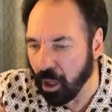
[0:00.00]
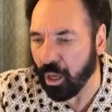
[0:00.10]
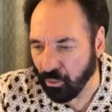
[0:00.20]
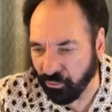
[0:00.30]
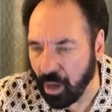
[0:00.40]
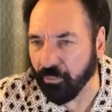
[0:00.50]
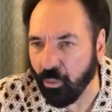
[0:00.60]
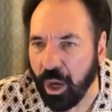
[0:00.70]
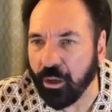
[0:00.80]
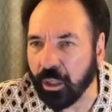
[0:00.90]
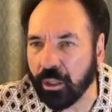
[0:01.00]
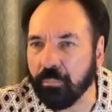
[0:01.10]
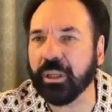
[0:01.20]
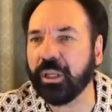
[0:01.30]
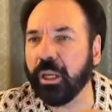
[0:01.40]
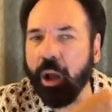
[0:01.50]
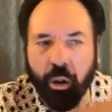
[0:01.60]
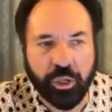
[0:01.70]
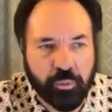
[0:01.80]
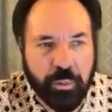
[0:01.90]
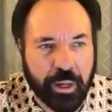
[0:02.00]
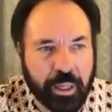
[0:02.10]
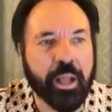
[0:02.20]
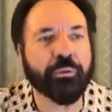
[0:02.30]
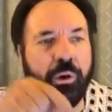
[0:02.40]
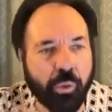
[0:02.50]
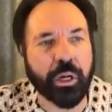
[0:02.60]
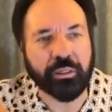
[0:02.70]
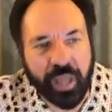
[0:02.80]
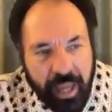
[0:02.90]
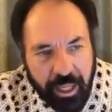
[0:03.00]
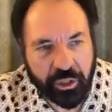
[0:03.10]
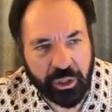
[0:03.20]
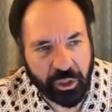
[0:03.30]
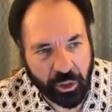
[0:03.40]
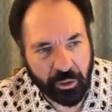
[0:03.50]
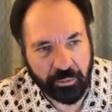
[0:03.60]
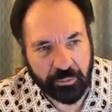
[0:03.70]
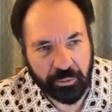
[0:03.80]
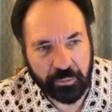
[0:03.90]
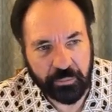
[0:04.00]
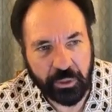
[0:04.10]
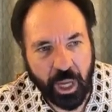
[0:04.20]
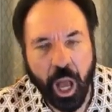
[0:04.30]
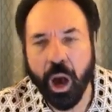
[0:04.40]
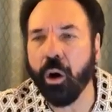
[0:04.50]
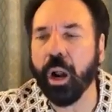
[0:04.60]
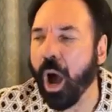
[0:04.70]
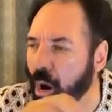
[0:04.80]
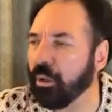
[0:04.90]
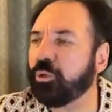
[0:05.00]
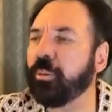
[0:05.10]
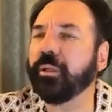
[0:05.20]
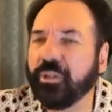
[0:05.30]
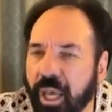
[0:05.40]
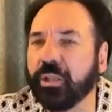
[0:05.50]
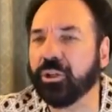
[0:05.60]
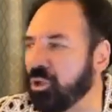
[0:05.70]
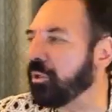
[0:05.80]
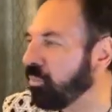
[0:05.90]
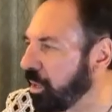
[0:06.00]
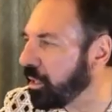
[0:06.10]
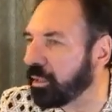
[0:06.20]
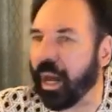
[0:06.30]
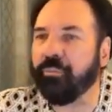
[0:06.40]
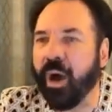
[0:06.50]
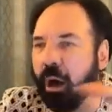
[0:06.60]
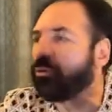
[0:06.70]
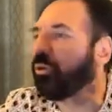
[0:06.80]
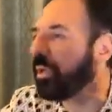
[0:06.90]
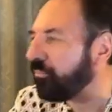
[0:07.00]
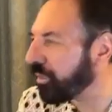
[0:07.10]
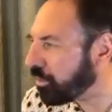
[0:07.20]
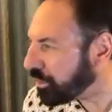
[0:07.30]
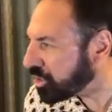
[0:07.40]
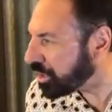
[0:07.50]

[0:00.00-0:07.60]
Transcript: They will confirm the Word, but they're in Holy Spirit. The Word teaches you. Or Holy Spirit teaches you the Word of how to live the